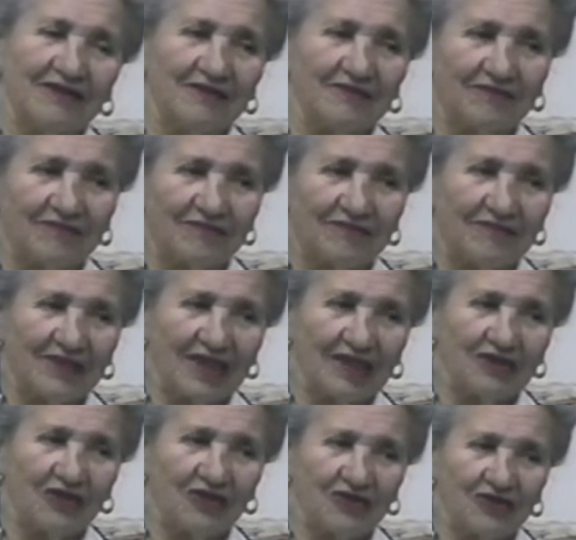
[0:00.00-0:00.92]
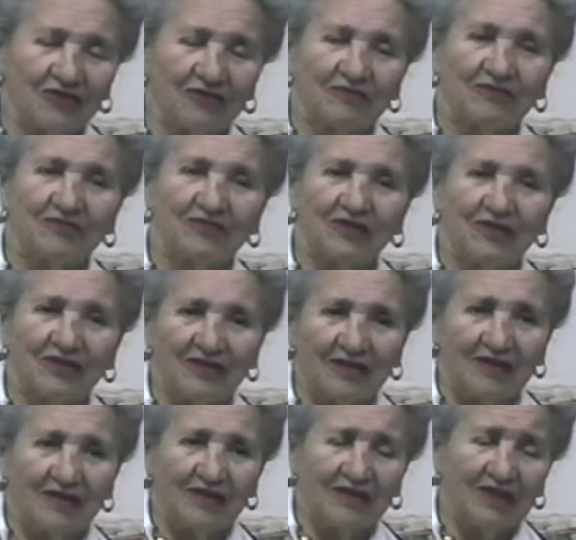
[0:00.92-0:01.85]
uh, accustomed
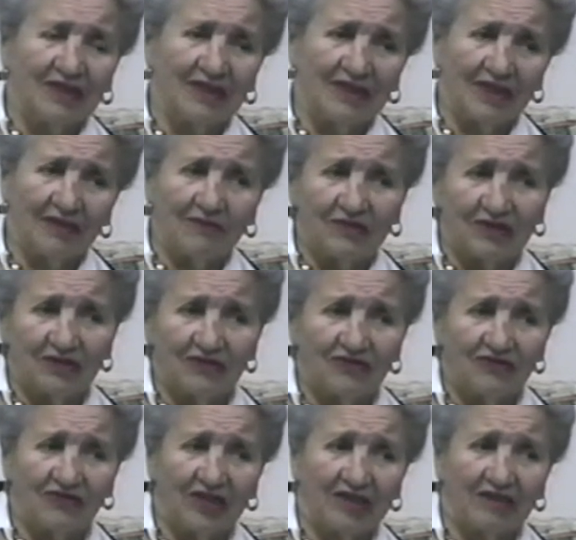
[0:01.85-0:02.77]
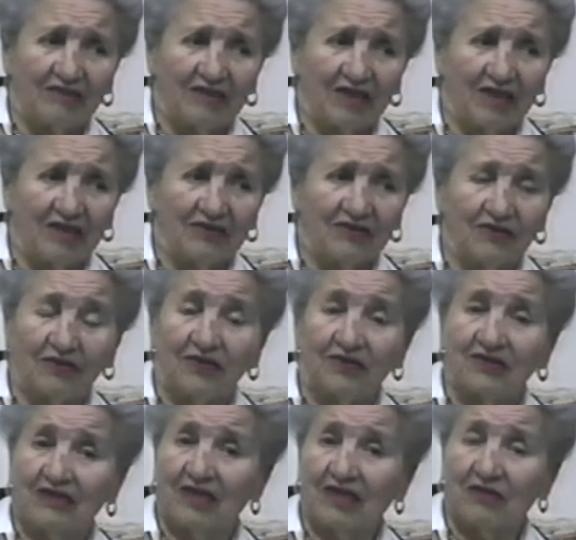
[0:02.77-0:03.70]
then I went to Sacred Heart
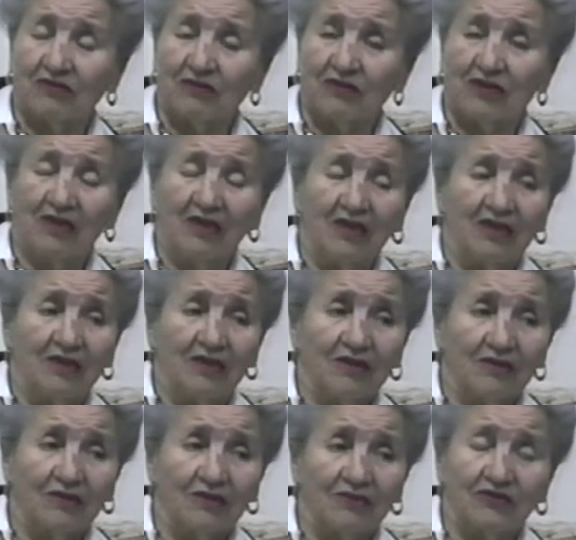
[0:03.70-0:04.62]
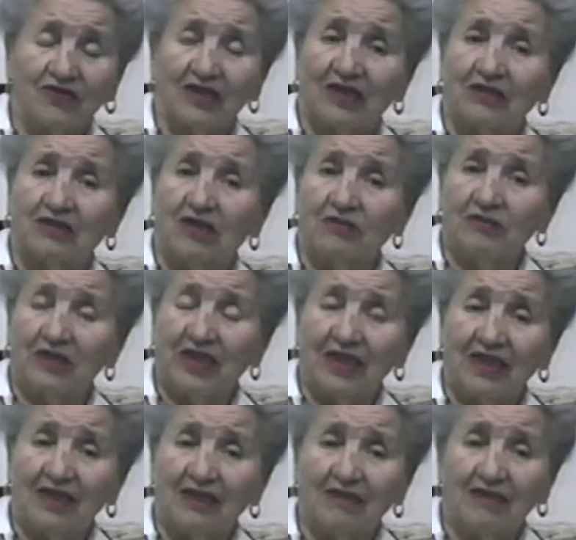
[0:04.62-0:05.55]
Saint, Rue
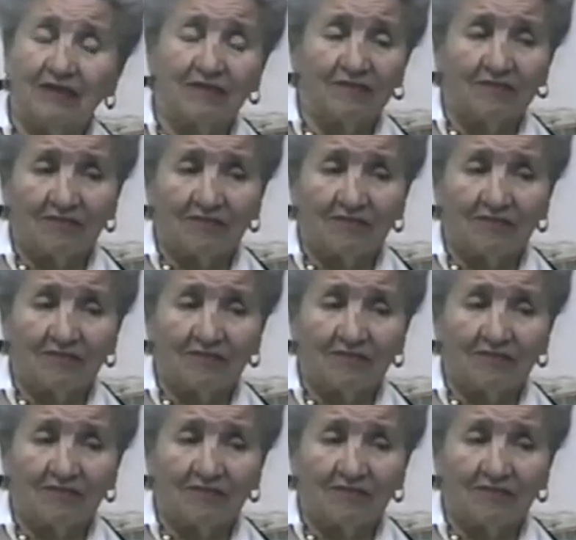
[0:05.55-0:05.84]
Saint-Dominique,